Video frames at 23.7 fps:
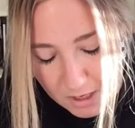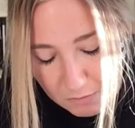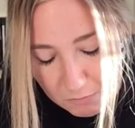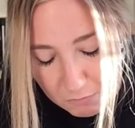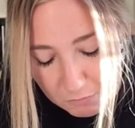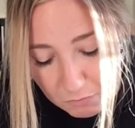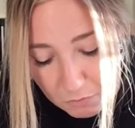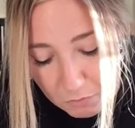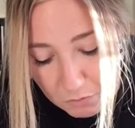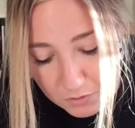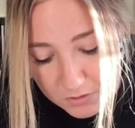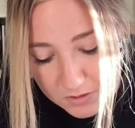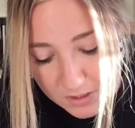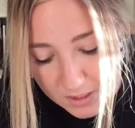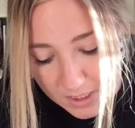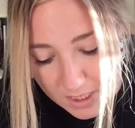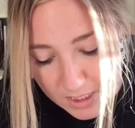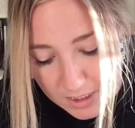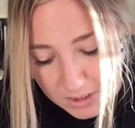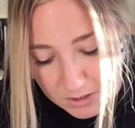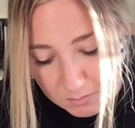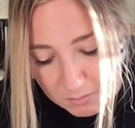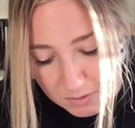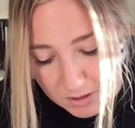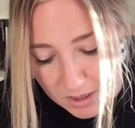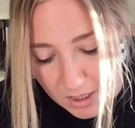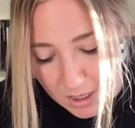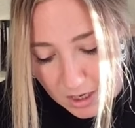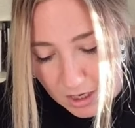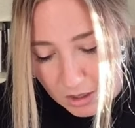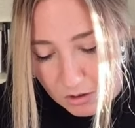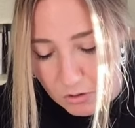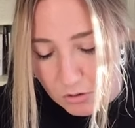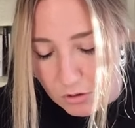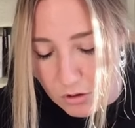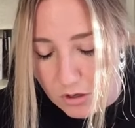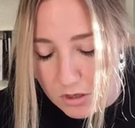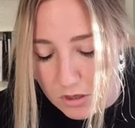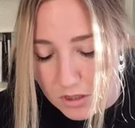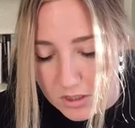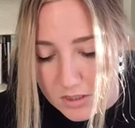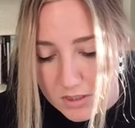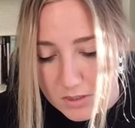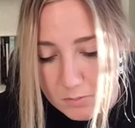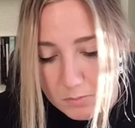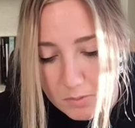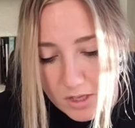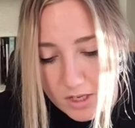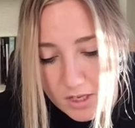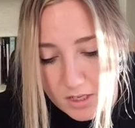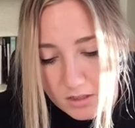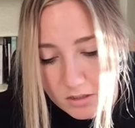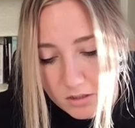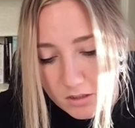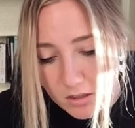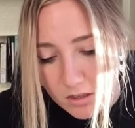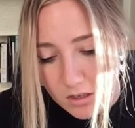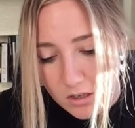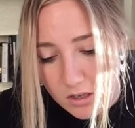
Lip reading: a force against me that I could not explain.